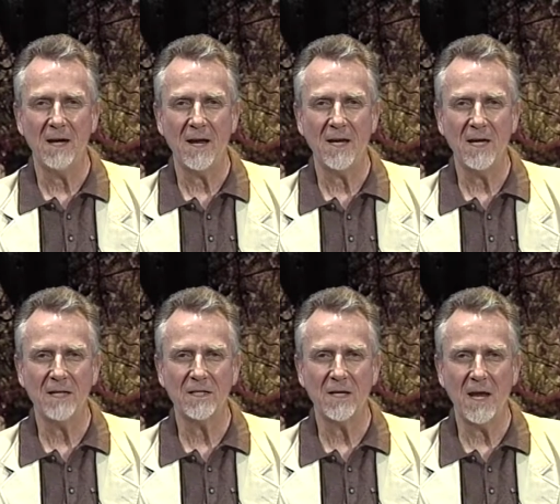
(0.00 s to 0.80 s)
He
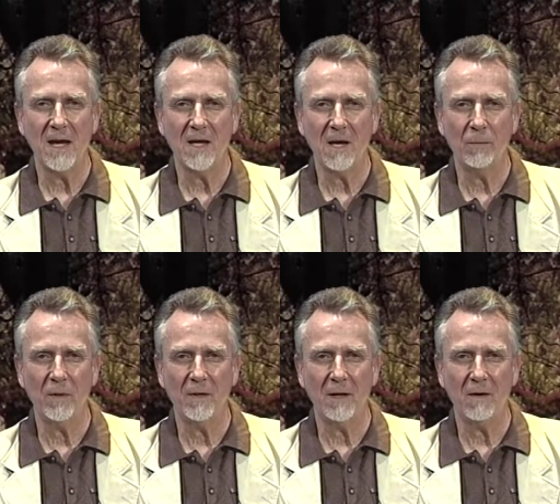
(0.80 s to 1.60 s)
has taken up
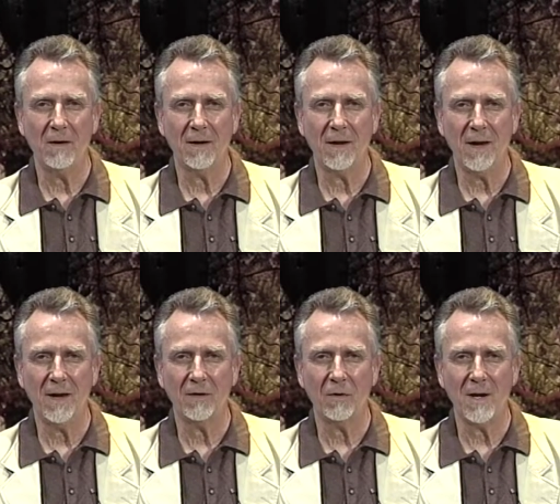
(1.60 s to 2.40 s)
with the
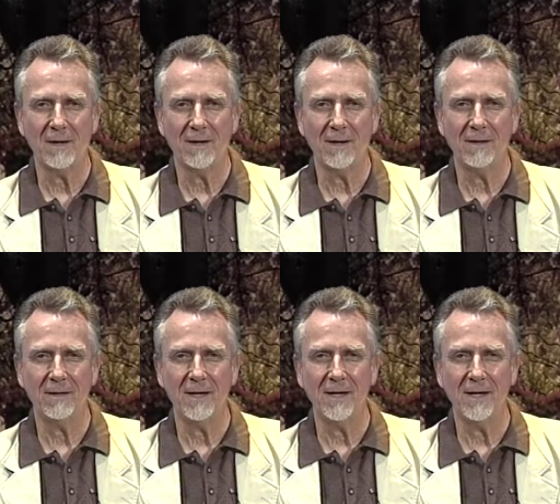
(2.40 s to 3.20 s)
Arquette Crocodile
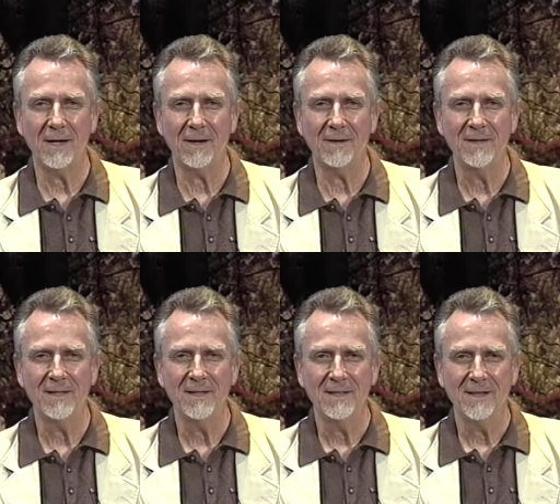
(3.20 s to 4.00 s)
Lady
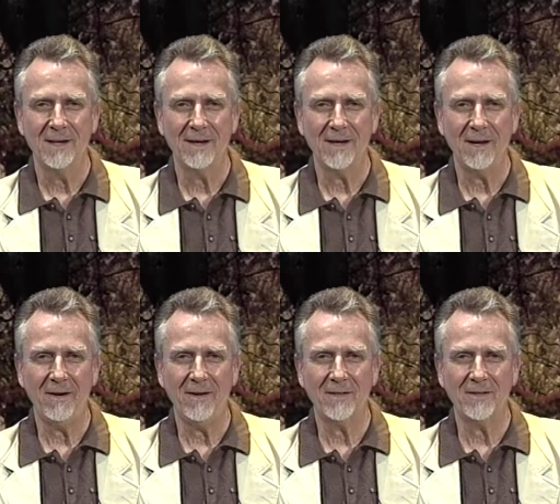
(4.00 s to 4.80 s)

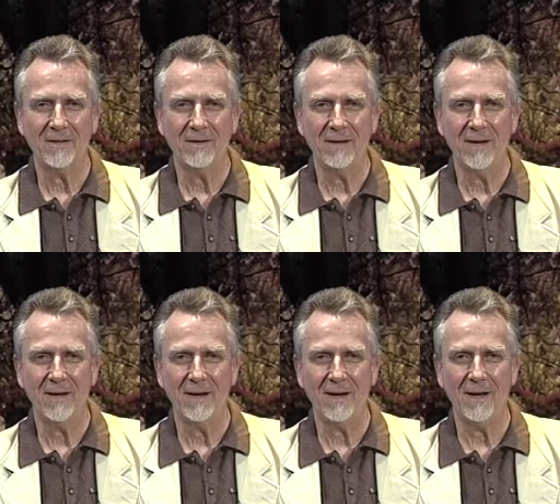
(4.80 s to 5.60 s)
character,
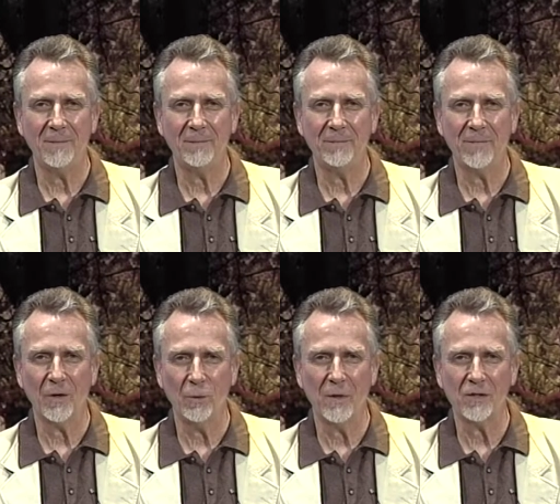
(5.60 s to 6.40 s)

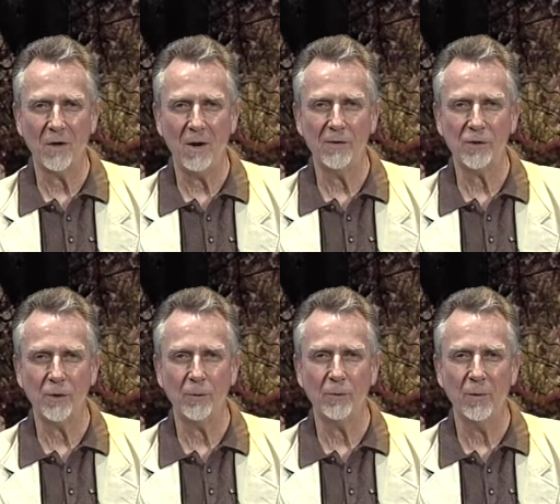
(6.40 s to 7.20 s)
who is
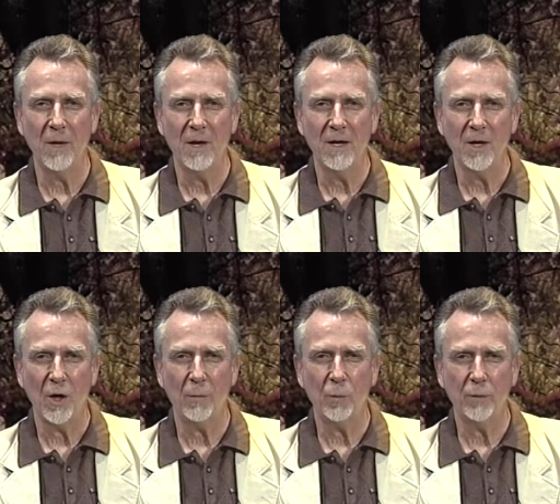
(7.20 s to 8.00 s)
also
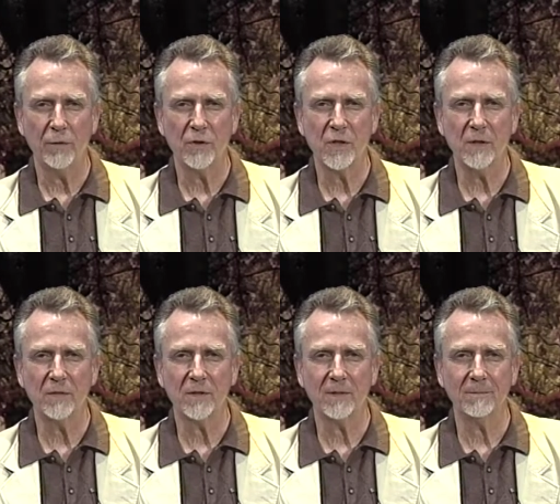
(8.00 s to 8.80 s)
moved to
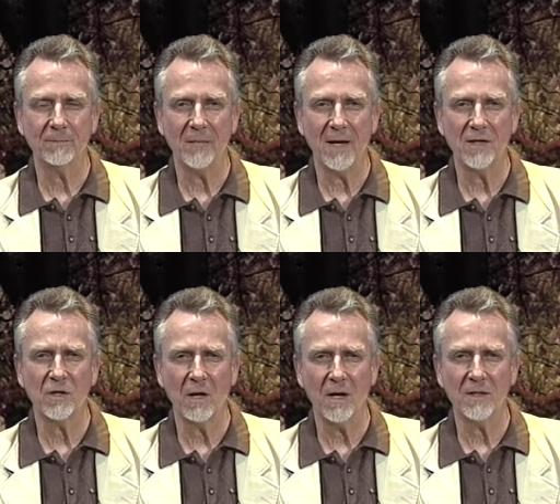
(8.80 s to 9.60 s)
Silverton, as
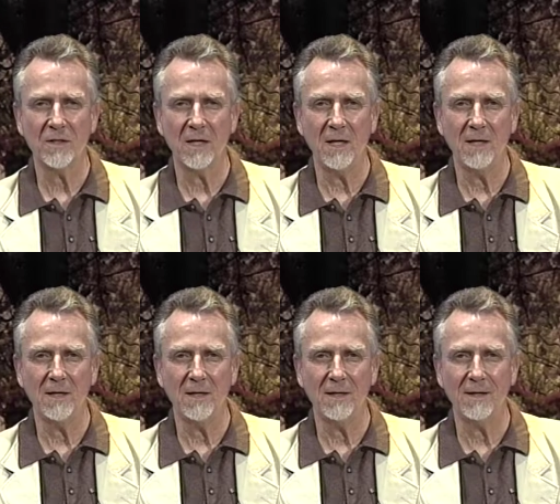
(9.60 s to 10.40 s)
has the
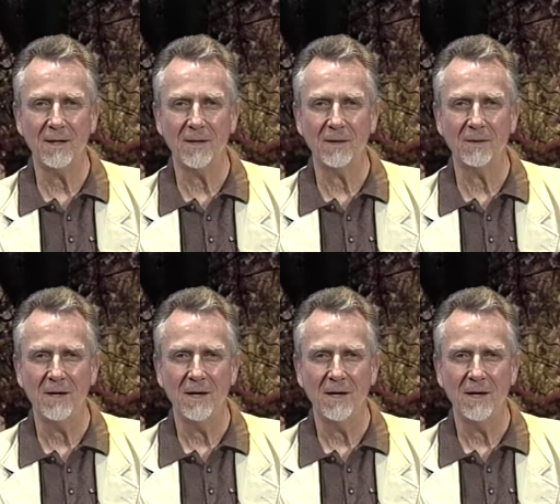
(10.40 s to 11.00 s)
Indian